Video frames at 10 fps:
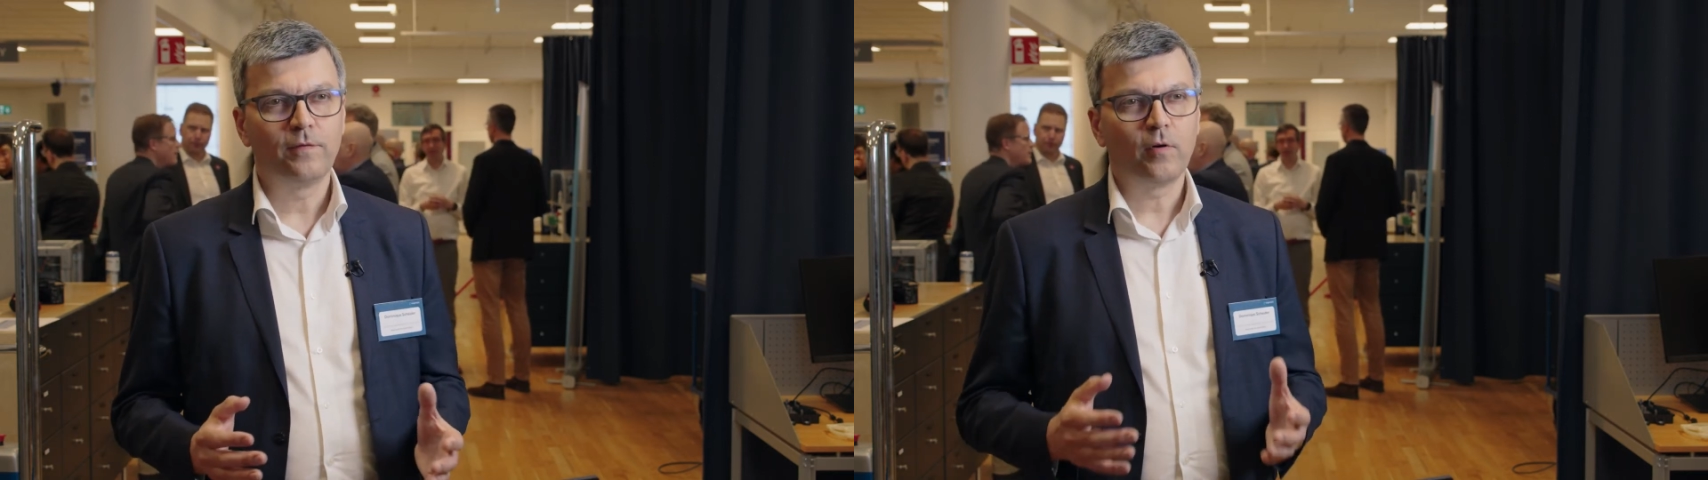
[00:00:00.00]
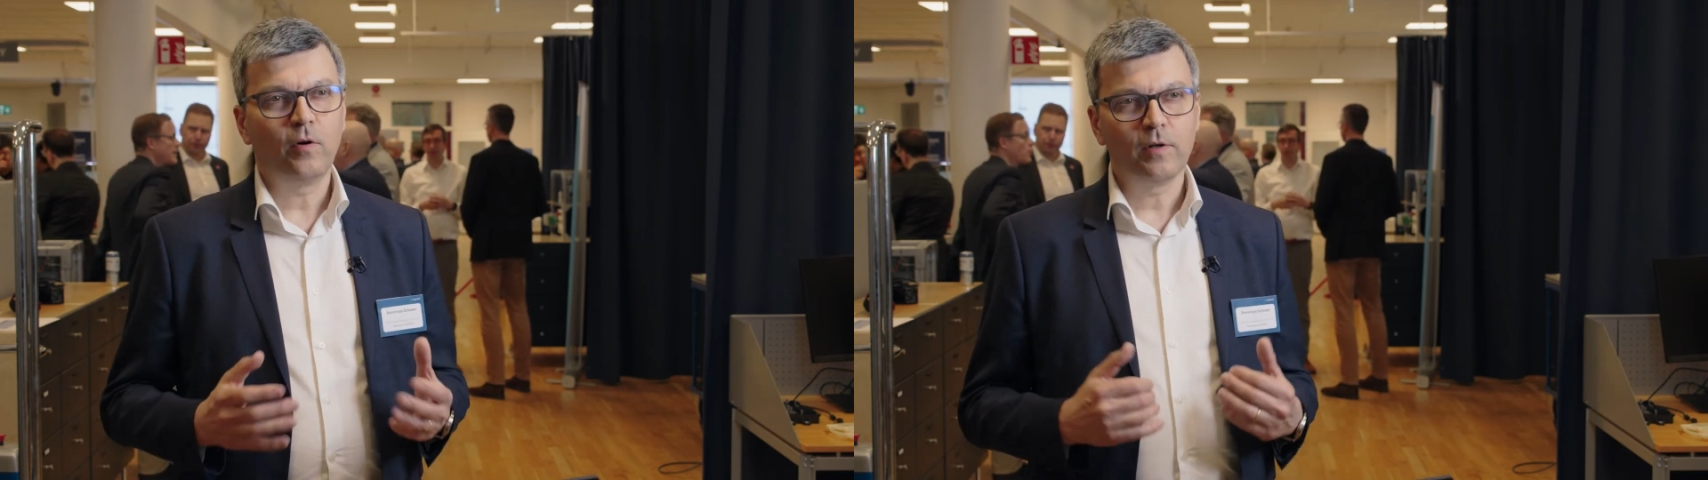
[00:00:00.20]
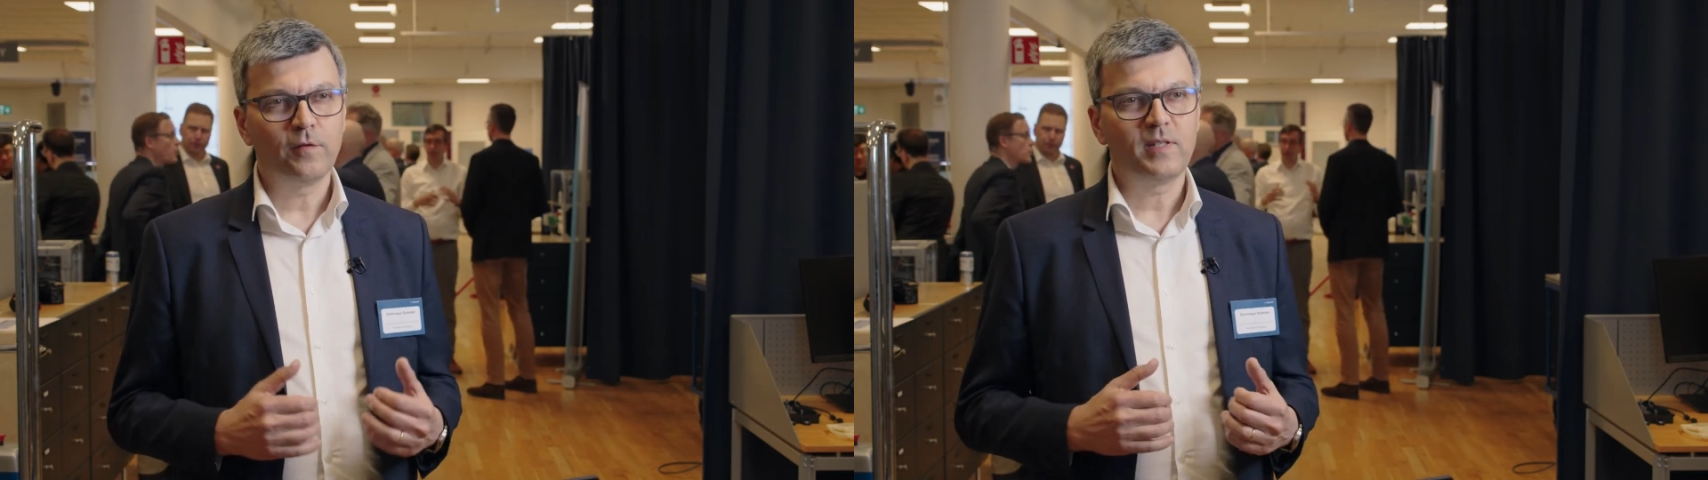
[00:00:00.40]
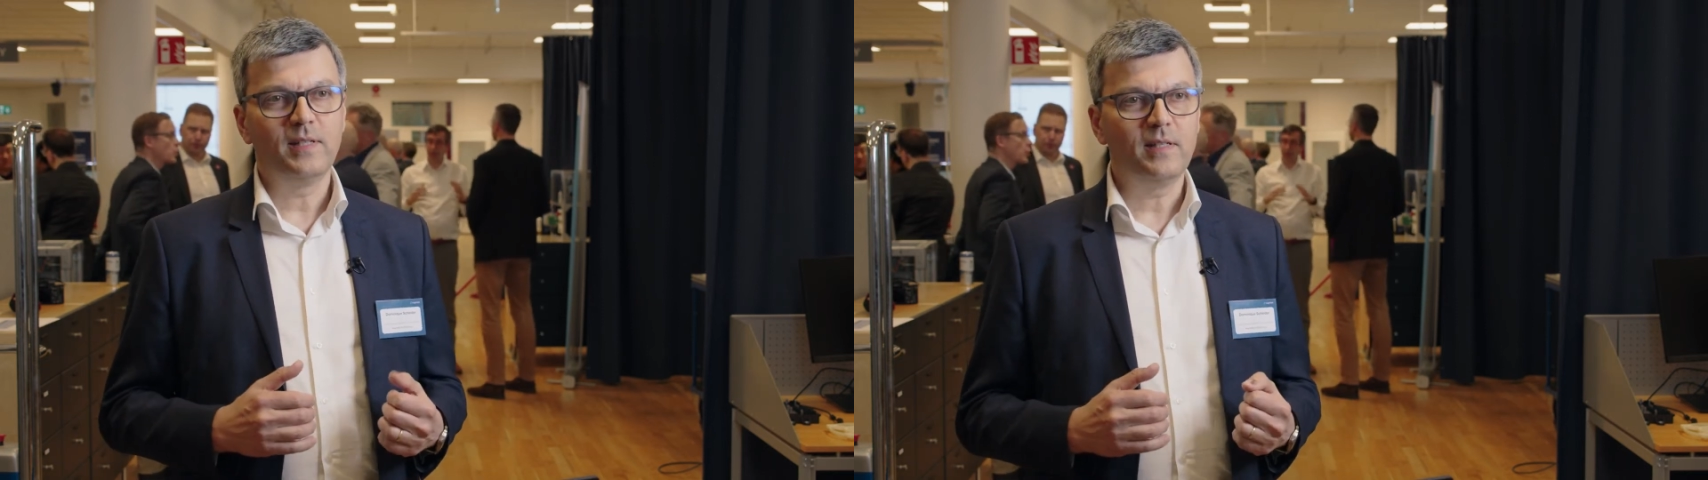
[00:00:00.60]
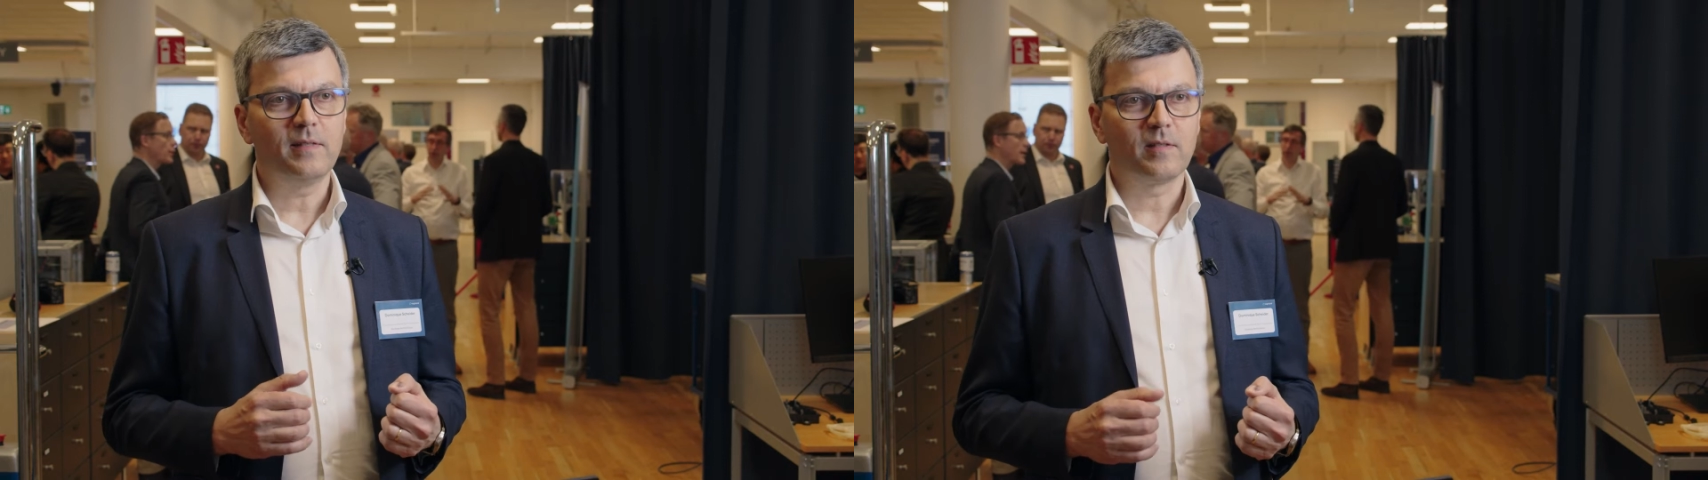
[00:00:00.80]
for all of us
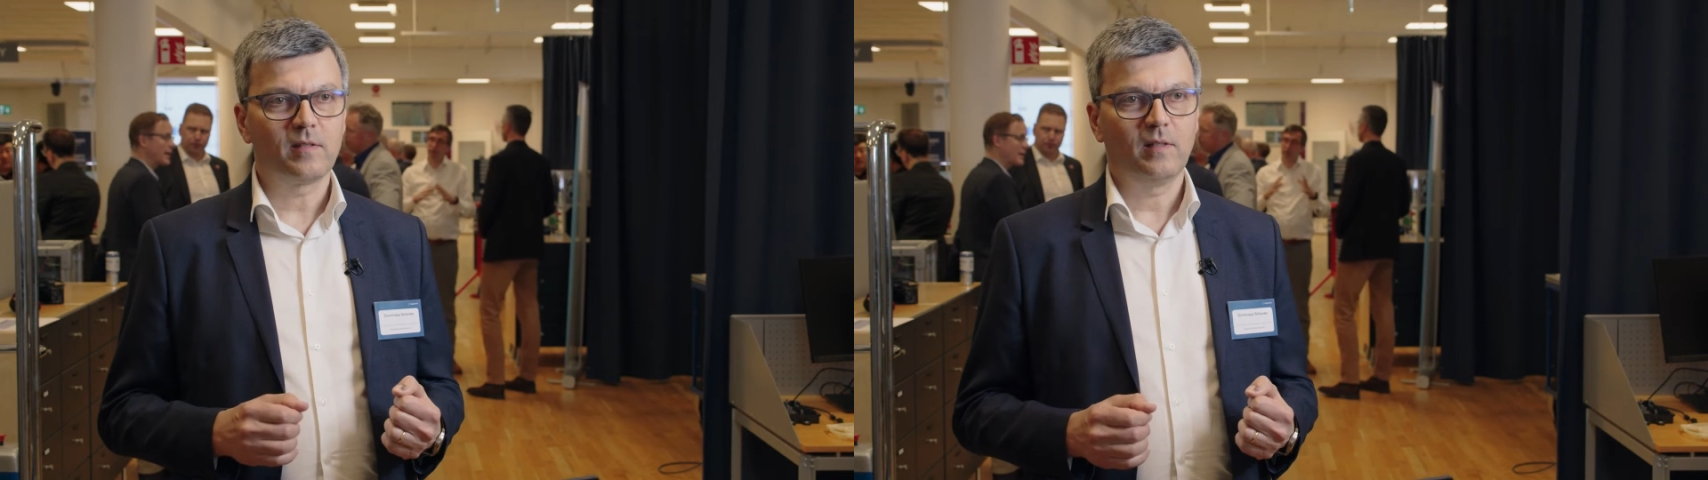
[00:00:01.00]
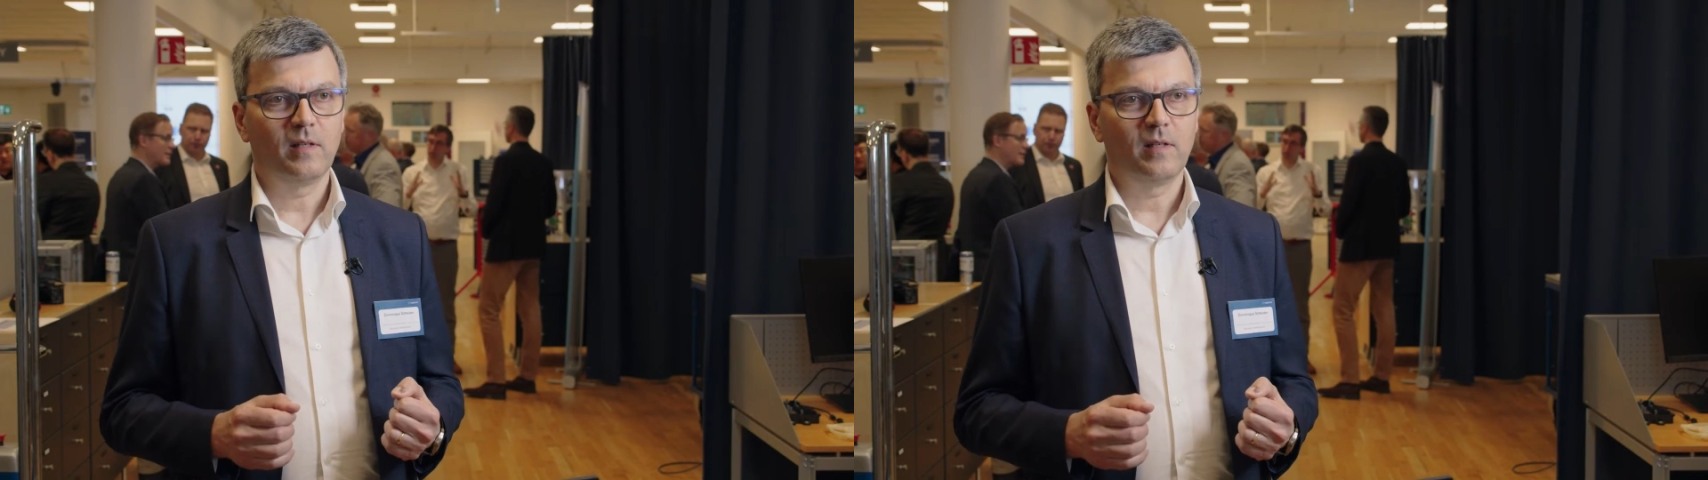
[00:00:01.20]
citizens,